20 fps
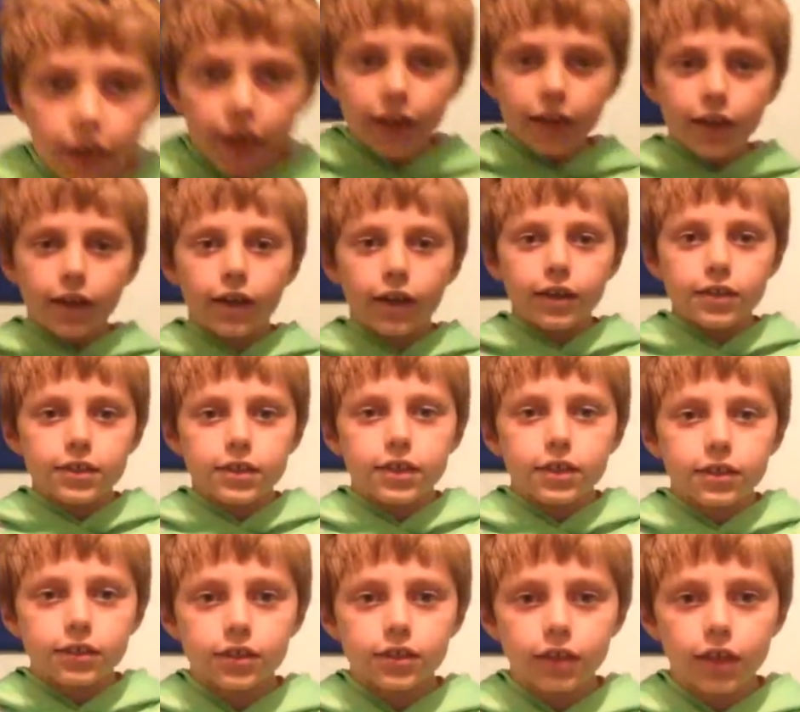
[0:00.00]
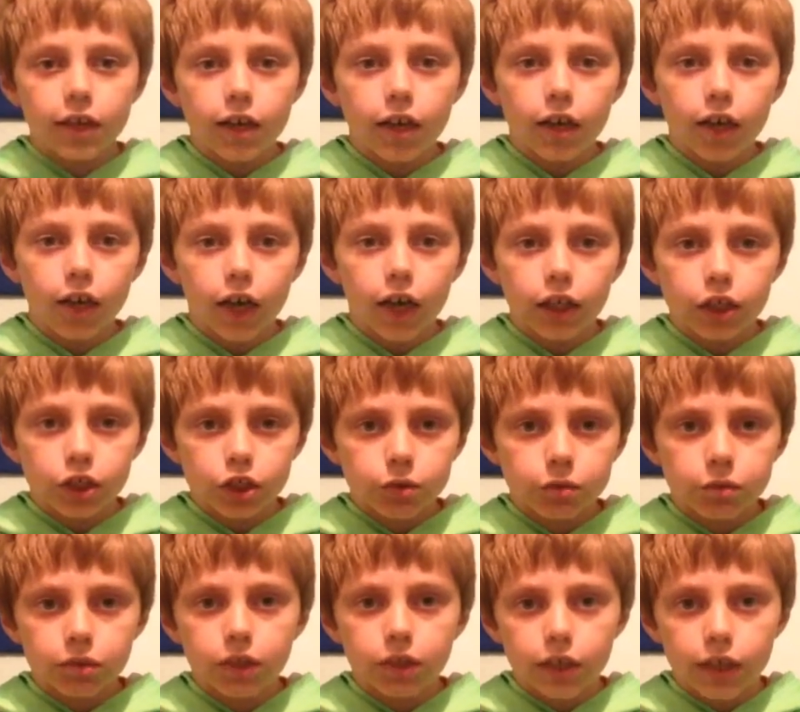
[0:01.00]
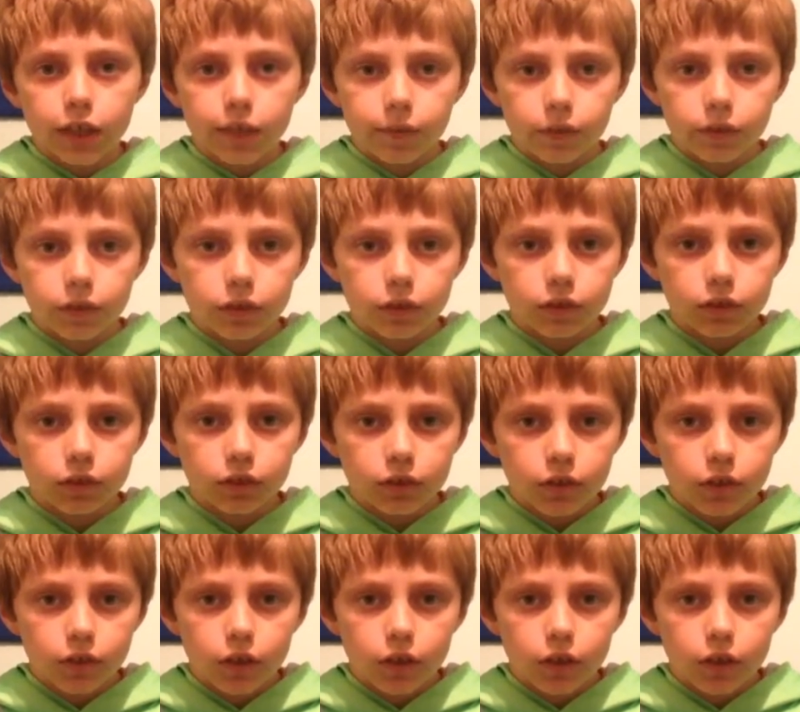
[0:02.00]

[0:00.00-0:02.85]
Hey guys, and today I just wanted to have a little,